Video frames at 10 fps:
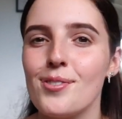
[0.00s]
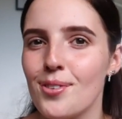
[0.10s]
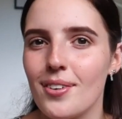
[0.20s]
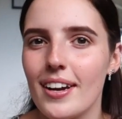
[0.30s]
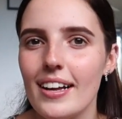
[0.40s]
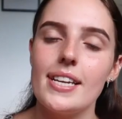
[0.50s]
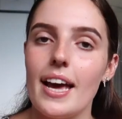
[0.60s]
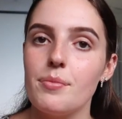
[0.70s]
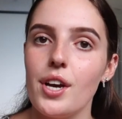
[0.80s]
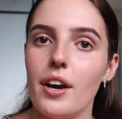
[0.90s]
sooner. Today
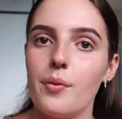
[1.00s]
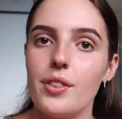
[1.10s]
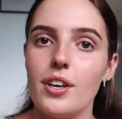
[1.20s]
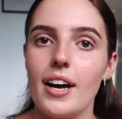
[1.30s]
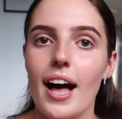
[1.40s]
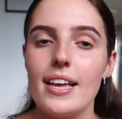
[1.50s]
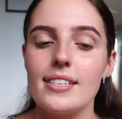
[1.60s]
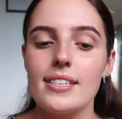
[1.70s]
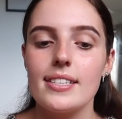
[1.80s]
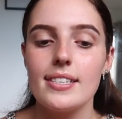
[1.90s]
I'm sharing with you
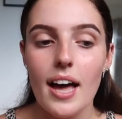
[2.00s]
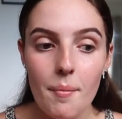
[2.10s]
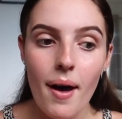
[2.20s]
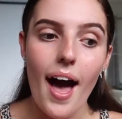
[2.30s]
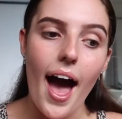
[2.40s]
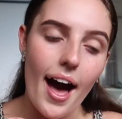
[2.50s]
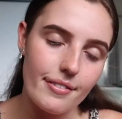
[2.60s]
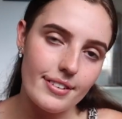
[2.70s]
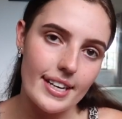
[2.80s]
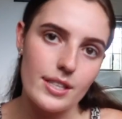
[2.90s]
guys some
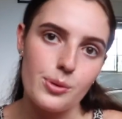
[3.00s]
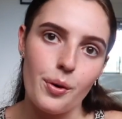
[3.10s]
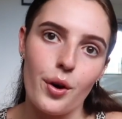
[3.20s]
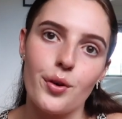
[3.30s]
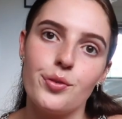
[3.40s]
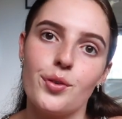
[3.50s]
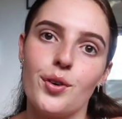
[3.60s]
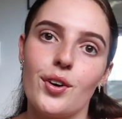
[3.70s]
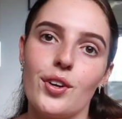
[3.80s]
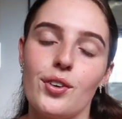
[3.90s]
outfit inspo
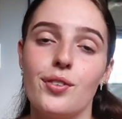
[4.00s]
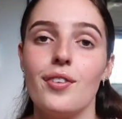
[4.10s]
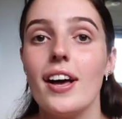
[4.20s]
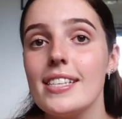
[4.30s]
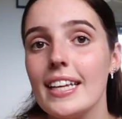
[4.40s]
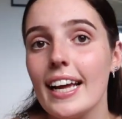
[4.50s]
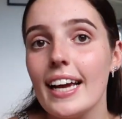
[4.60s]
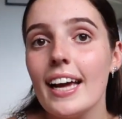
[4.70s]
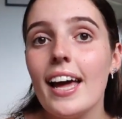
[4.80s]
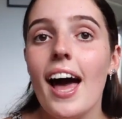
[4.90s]
for
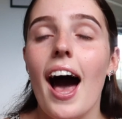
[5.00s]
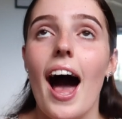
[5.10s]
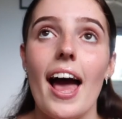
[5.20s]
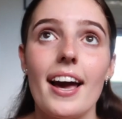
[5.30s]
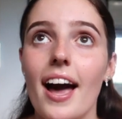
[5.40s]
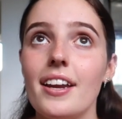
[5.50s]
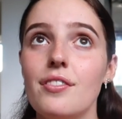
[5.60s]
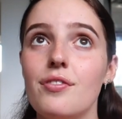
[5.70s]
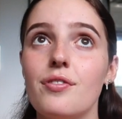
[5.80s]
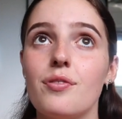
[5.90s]
university. I
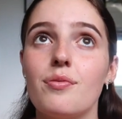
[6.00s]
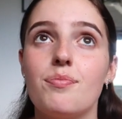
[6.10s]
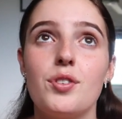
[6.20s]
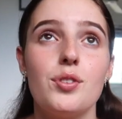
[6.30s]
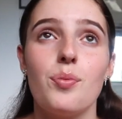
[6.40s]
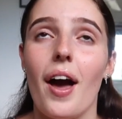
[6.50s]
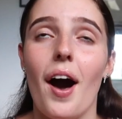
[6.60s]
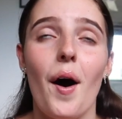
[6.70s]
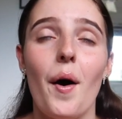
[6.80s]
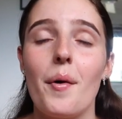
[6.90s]
kind of just wear
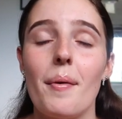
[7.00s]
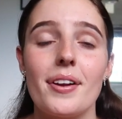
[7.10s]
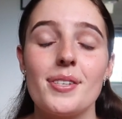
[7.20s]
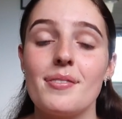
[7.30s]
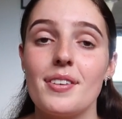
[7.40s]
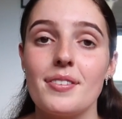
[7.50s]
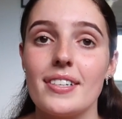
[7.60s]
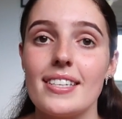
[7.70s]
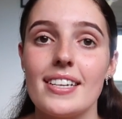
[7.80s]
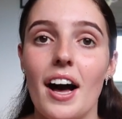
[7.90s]
a whole bunch of
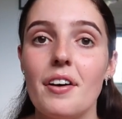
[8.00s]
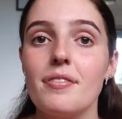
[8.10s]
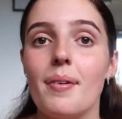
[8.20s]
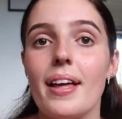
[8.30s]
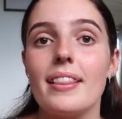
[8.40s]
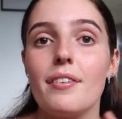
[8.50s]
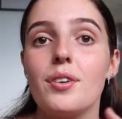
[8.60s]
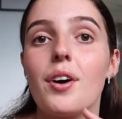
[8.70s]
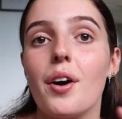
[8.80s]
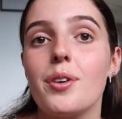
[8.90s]
different stuff. My
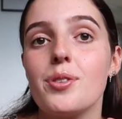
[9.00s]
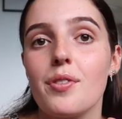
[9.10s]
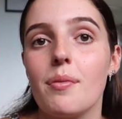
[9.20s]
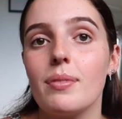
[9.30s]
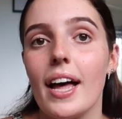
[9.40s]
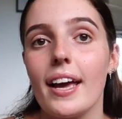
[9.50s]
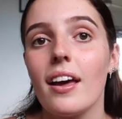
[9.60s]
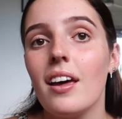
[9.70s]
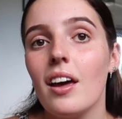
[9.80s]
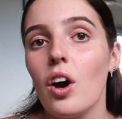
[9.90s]
level goes from like
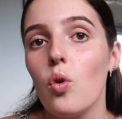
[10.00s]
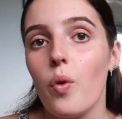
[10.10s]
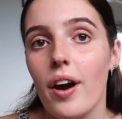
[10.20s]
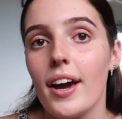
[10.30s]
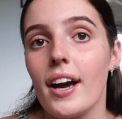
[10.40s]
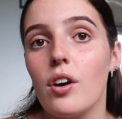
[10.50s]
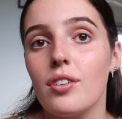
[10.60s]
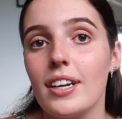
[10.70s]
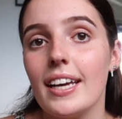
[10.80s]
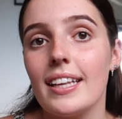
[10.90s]
wearing a
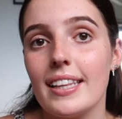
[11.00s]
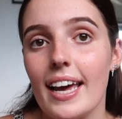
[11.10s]
hoodie and